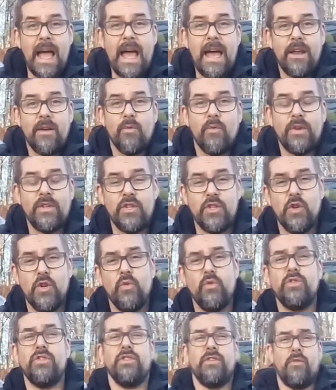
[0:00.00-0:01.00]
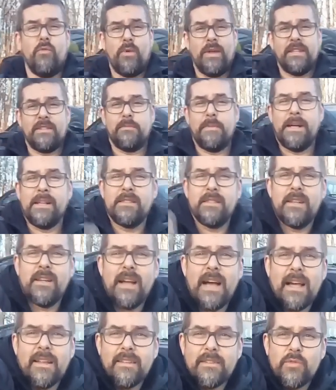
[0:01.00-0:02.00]
And with huge wheel spacers
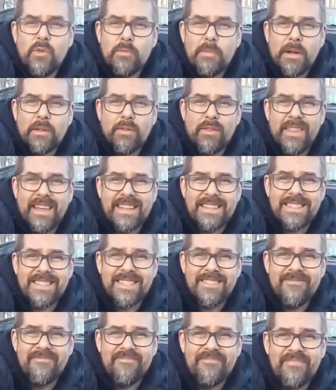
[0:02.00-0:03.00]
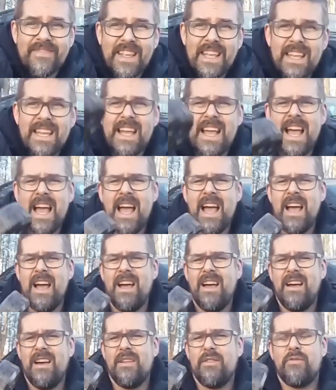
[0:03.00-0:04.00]
I'll talk about this.
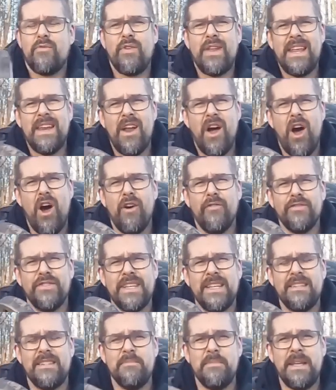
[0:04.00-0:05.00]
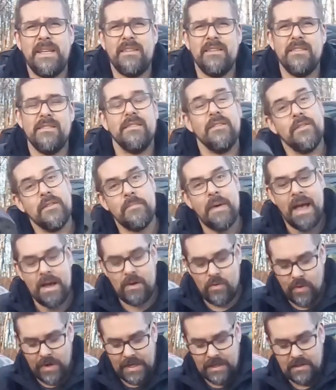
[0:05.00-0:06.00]
3.5 centimeters on the
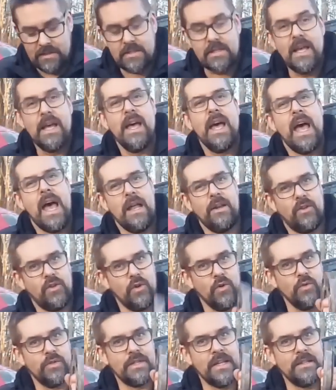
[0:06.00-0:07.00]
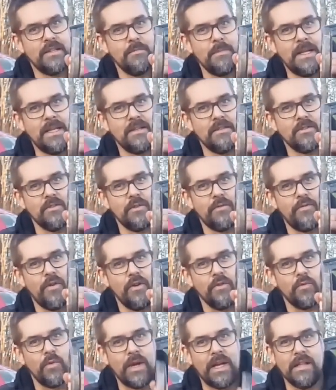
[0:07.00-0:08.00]
back wheels and 2 centimeters on the
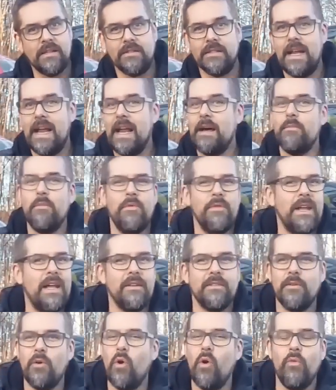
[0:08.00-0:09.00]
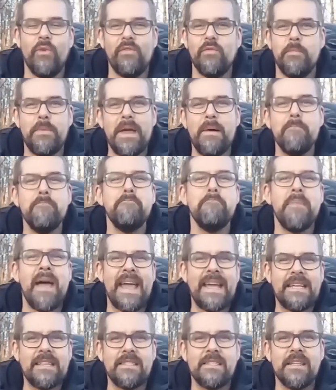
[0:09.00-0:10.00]
front wheels. Oh, it will be an
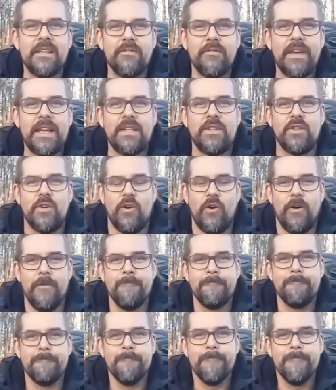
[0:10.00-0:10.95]
amazing video.